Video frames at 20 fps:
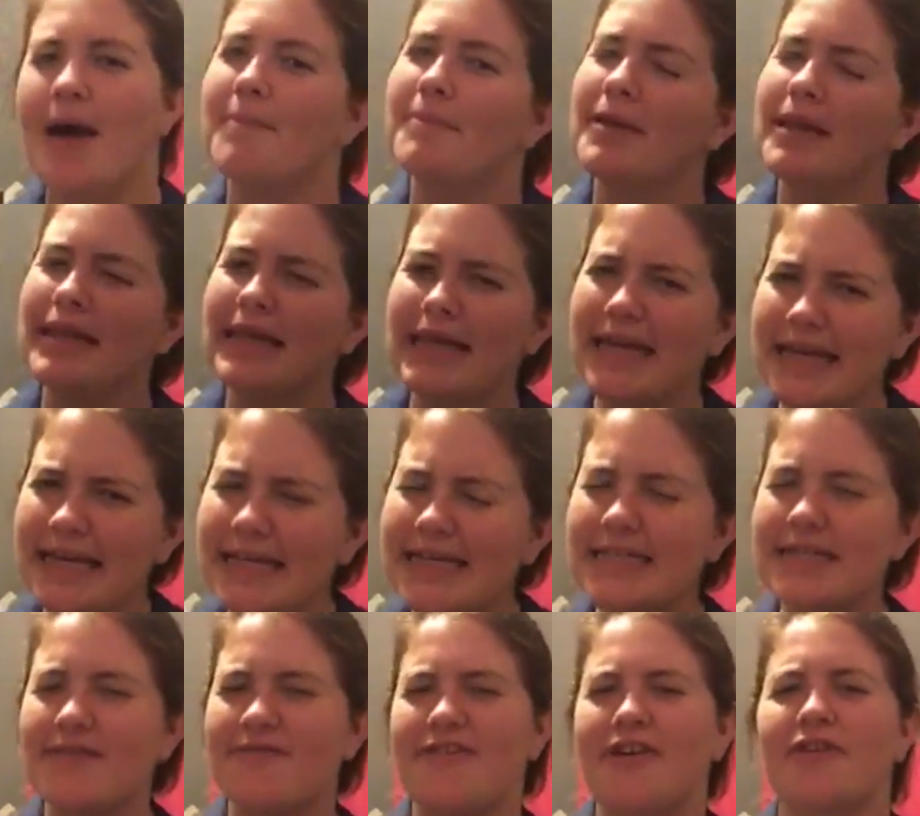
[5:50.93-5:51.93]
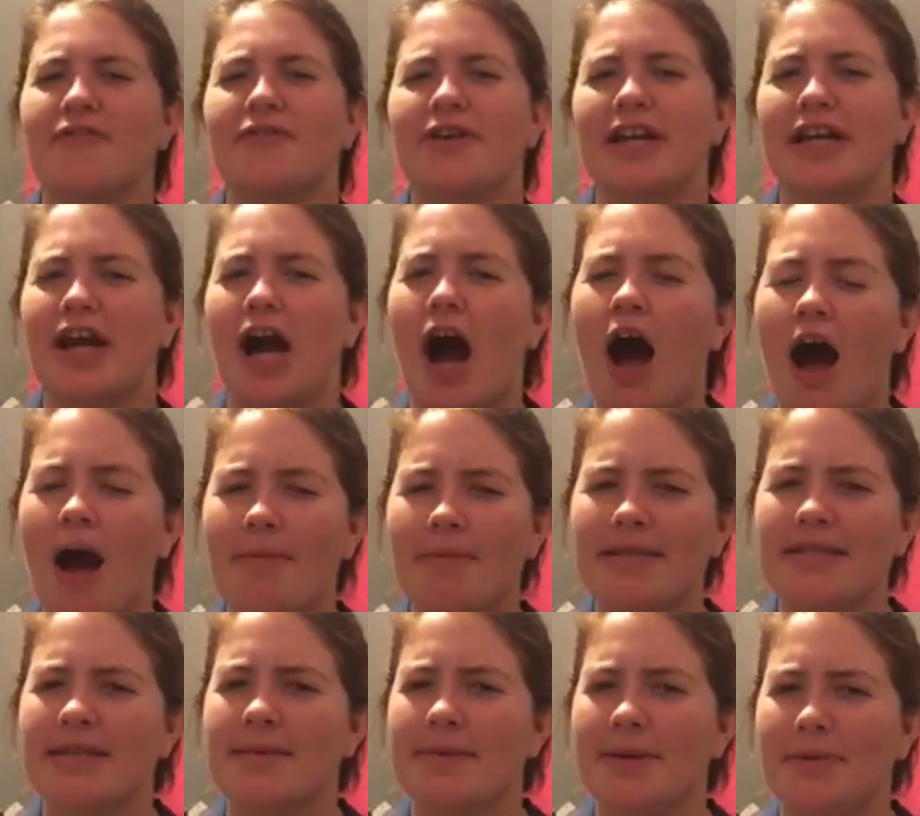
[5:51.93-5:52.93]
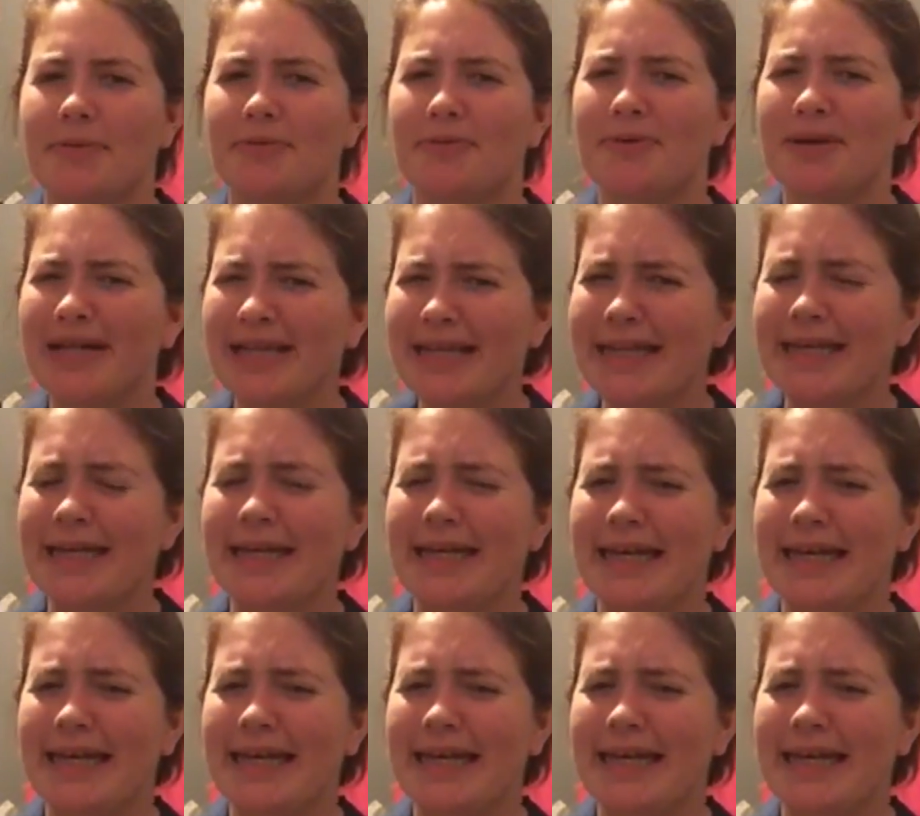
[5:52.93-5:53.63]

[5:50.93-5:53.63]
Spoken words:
Please feel free to comment something really